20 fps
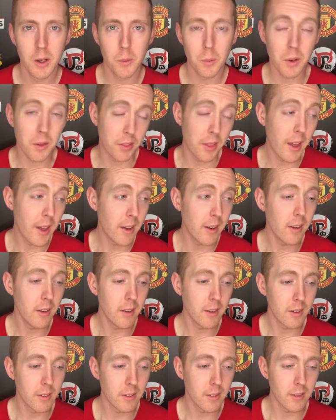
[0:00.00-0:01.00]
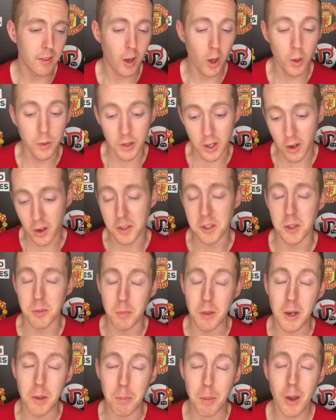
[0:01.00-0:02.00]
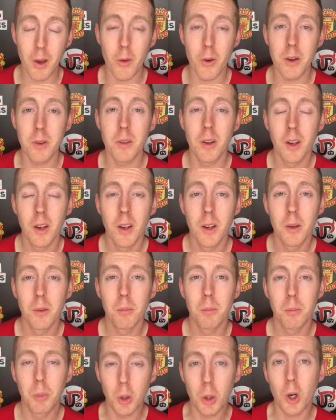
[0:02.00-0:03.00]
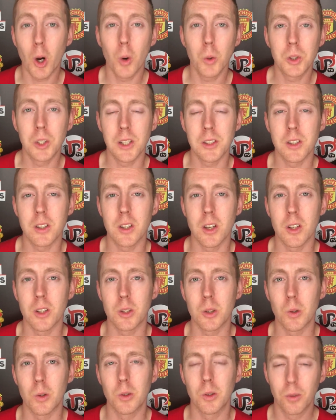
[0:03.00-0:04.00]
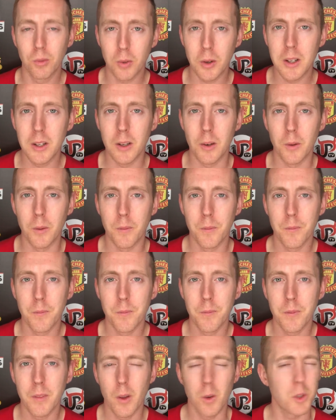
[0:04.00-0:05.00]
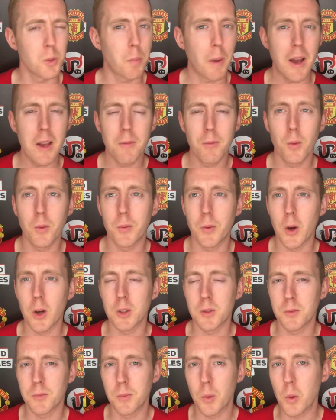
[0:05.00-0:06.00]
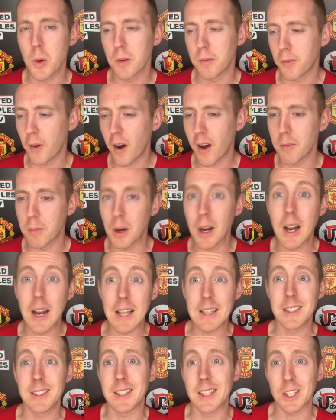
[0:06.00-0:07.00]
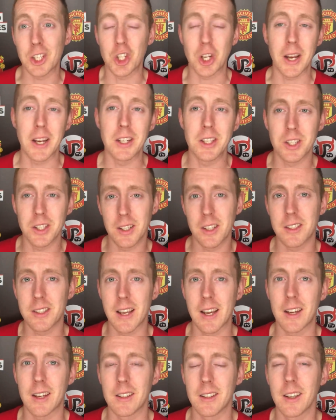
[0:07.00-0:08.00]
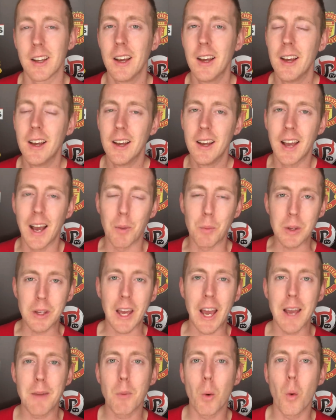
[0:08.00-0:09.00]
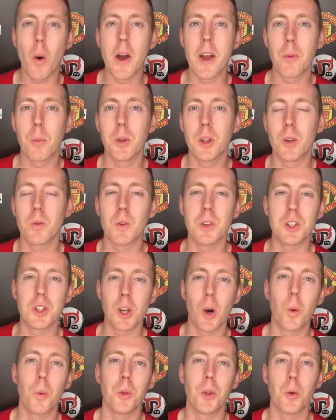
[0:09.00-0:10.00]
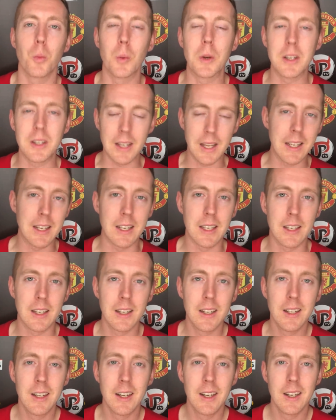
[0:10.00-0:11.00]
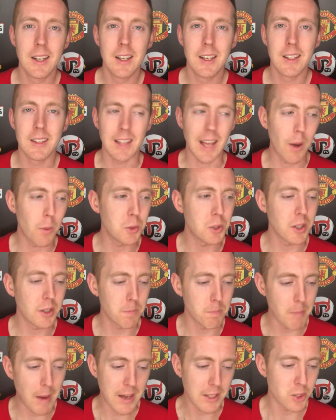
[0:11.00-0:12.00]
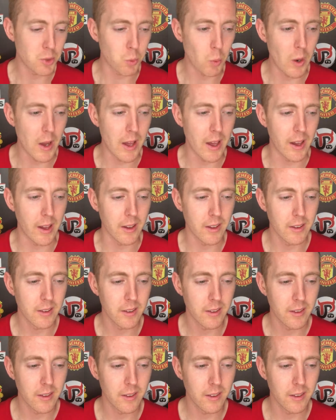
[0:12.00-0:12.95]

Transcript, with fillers: We then, over the 90 minute period, put Colchester to the sword 3 0. It was a painful first 45, but at least it changed in the second, and we came away with the result that we needed. That was a match where